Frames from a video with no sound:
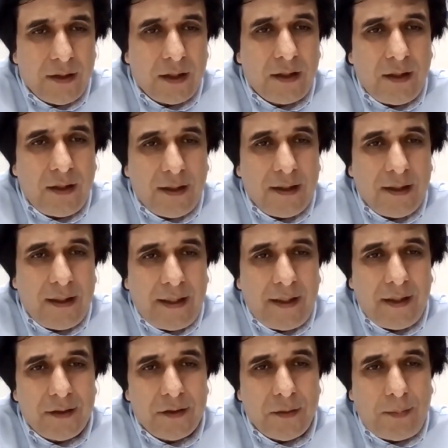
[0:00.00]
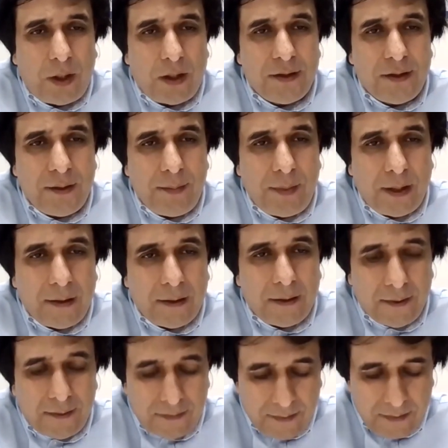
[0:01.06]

the critical areas of policymaking,